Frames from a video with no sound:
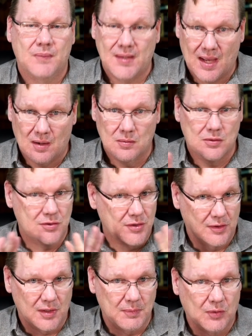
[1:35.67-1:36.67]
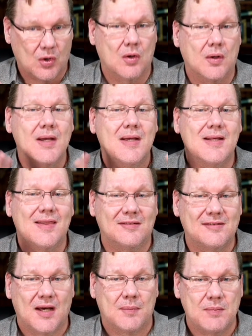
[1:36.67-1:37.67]
Now, don't get me wrong.
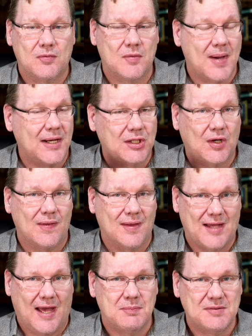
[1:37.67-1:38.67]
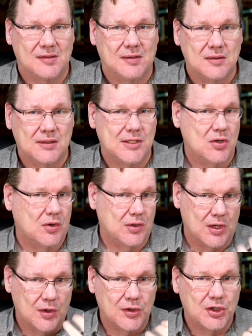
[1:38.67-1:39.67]
There's some information that's absolutely
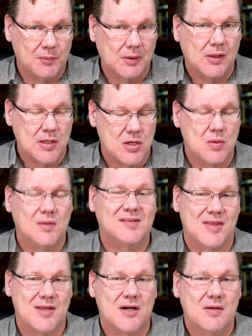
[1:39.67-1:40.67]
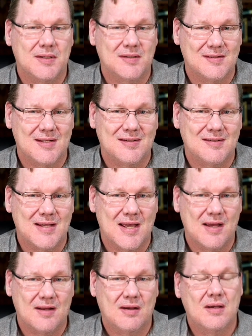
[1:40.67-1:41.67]
non-negotiable that you as a therapist need to
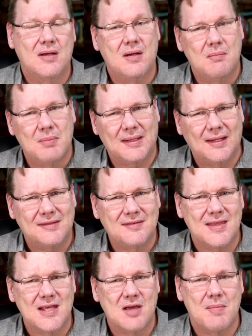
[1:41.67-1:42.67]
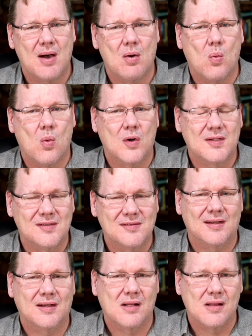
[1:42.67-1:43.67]
get. But let's think about what
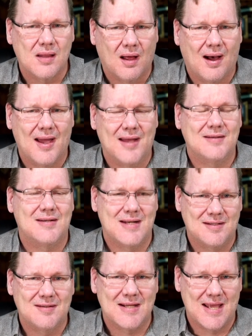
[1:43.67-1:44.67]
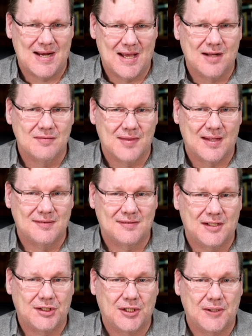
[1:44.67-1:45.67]
does the client need to get out of that
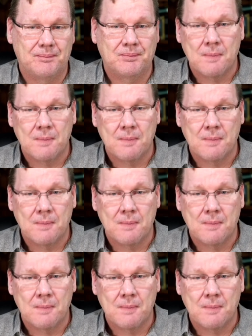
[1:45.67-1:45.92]
session.